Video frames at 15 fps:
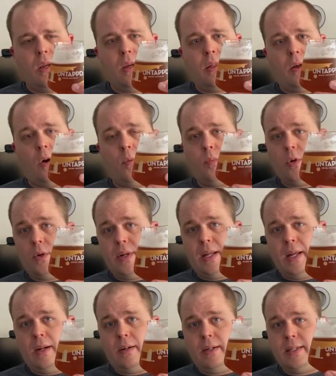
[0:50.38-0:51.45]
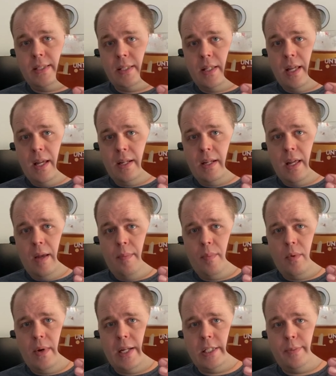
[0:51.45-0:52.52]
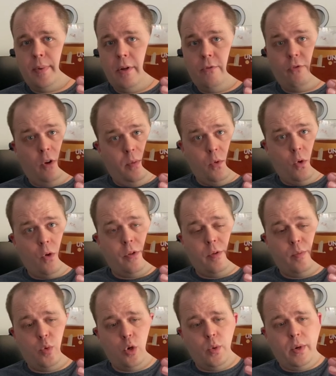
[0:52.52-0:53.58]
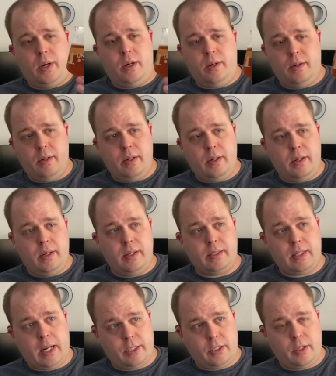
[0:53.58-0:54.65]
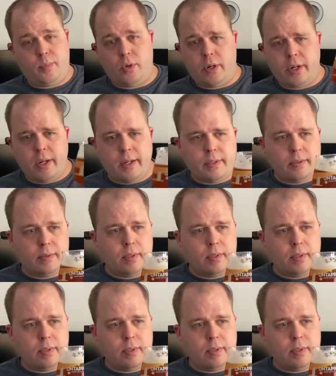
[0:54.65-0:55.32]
Home brew in here is the Innkeeper recipe from Northern Brewer. It's actually pretty good.